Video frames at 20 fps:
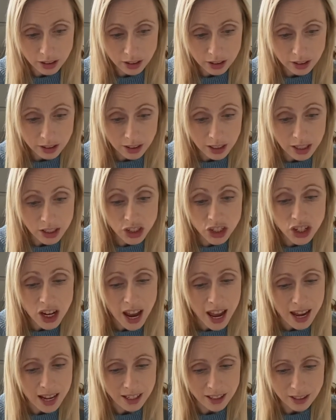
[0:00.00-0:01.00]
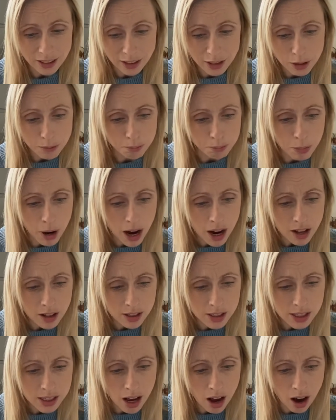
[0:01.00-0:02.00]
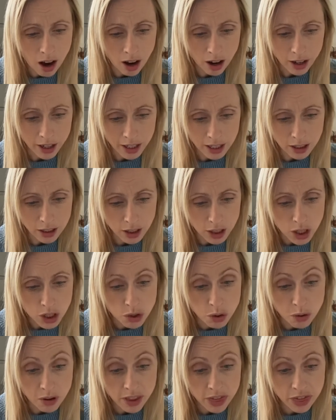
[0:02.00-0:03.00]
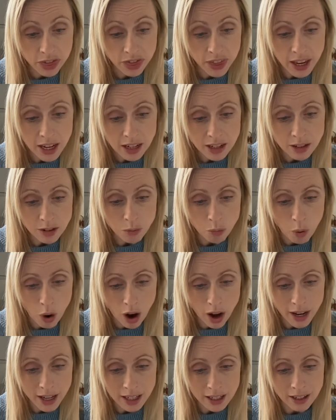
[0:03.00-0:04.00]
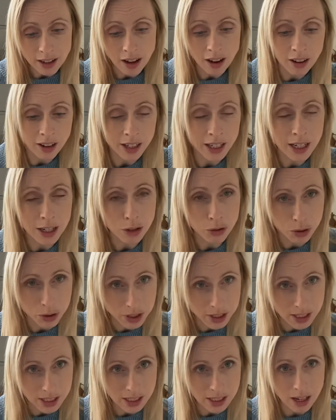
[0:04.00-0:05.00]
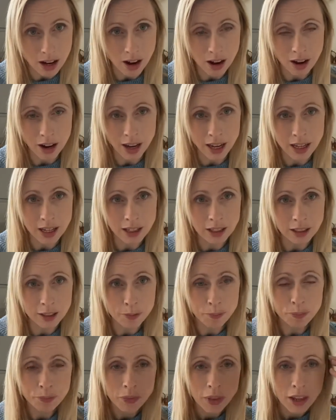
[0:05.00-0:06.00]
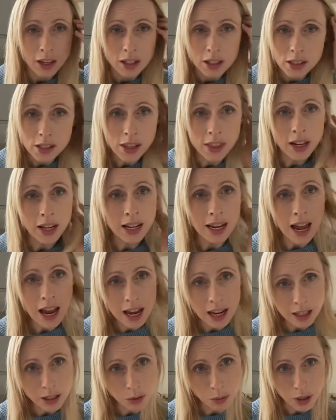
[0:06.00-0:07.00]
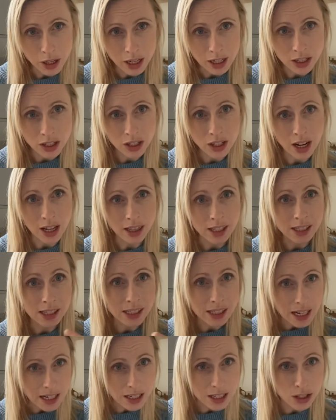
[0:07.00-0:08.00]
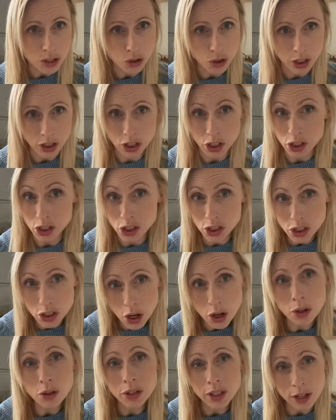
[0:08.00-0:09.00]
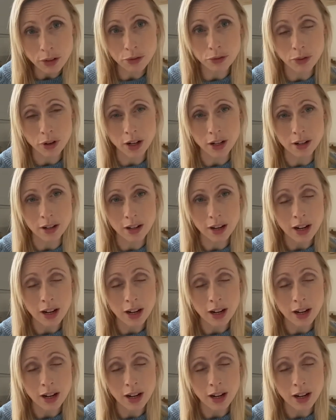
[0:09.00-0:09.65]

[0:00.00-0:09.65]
A jet miles high drew a thin white line across the sky. So the language and the sentence structure so different